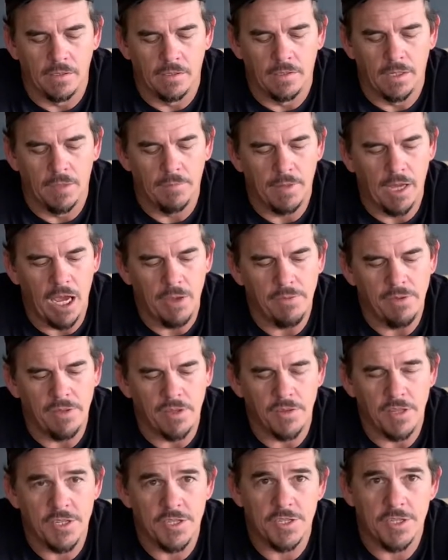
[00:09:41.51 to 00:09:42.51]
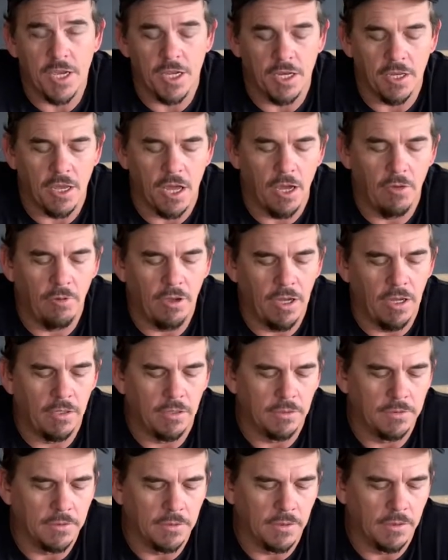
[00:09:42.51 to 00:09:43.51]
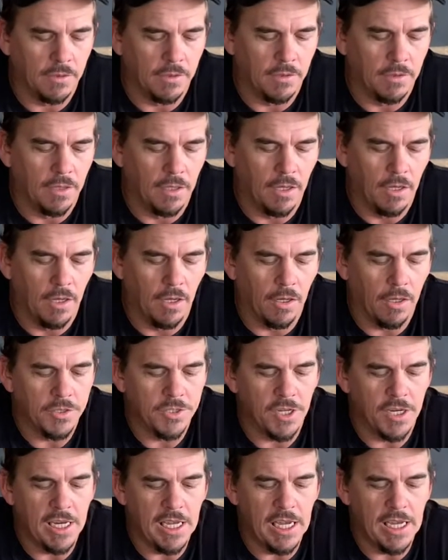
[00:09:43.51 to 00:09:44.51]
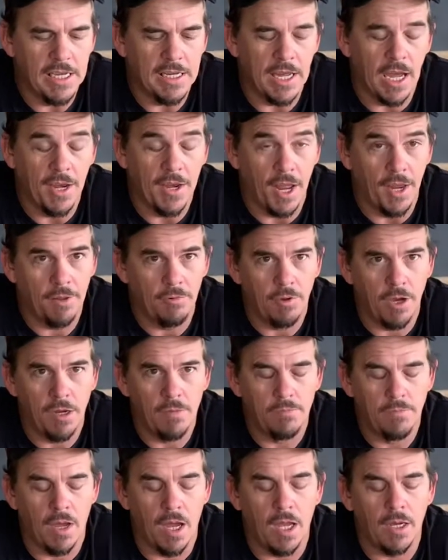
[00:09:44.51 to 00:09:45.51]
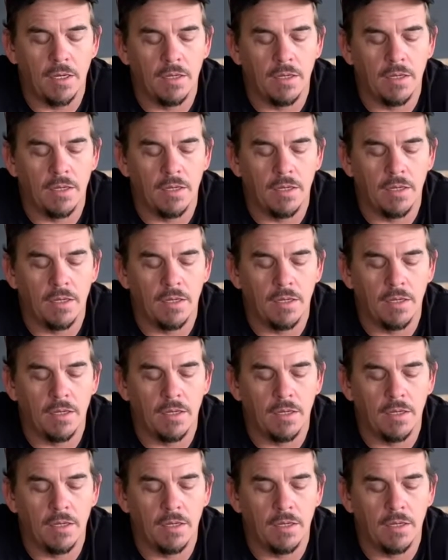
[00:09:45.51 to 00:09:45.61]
I'm hoping that this is going to go well, because I need another one, but